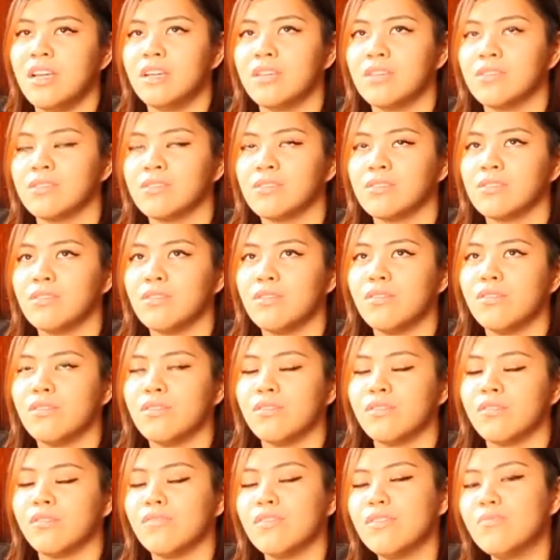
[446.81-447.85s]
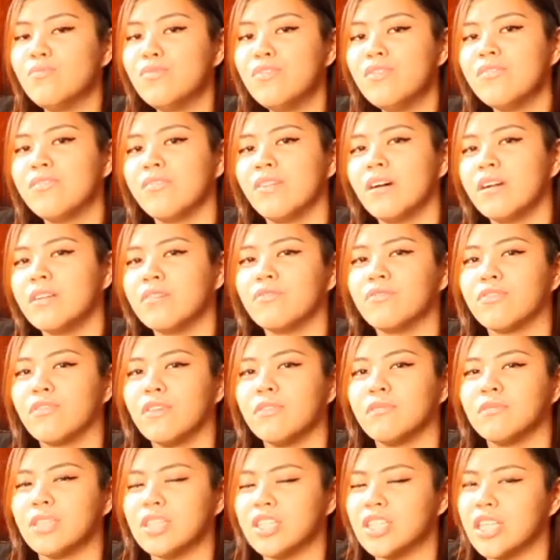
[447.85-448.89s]
So we move on
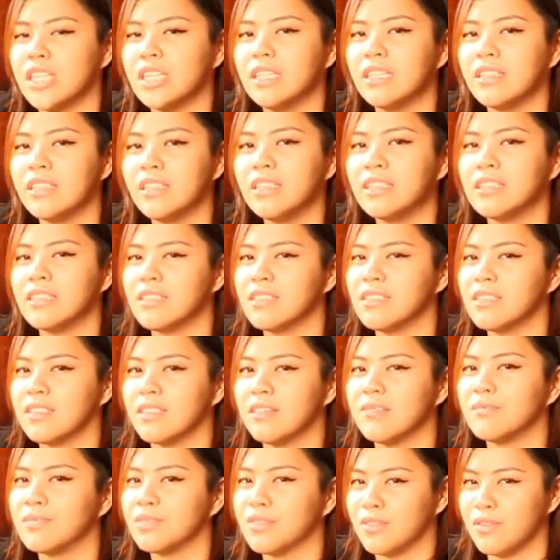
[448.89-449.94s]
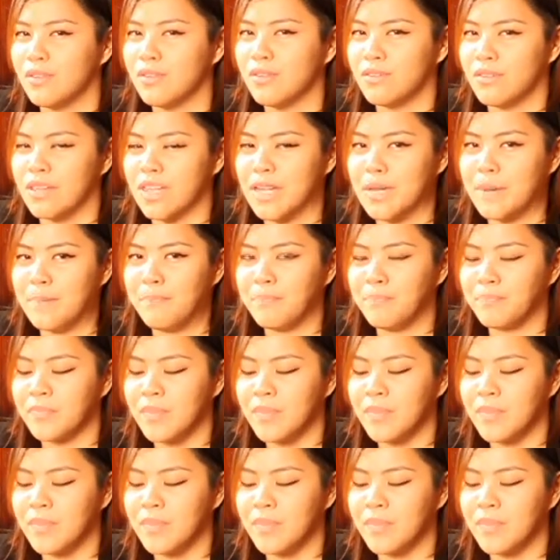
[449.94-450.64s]
from the general systems theory